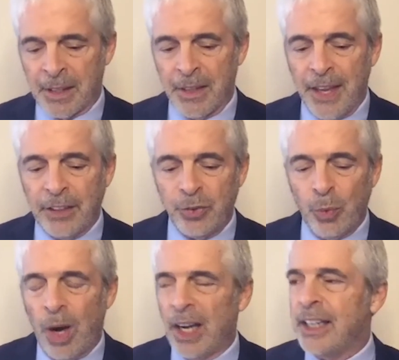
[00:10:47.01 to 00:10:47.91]
That's
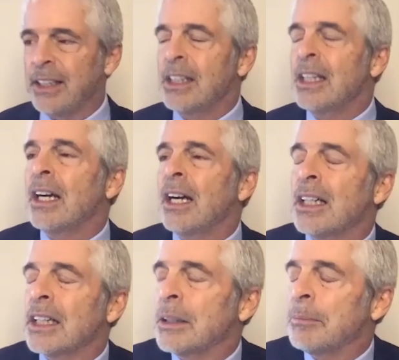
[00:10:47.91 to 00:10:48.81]
why
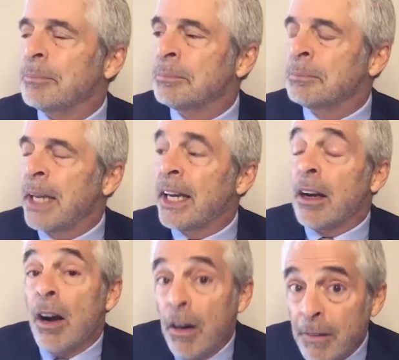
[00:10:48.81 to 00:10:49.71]
um, at
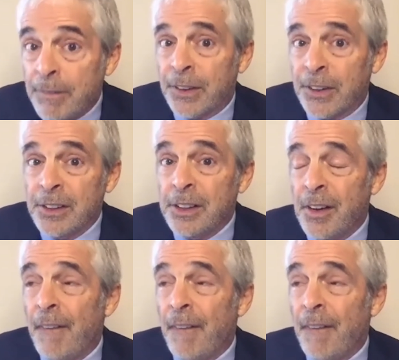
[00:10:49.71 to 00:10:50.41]
Harvard,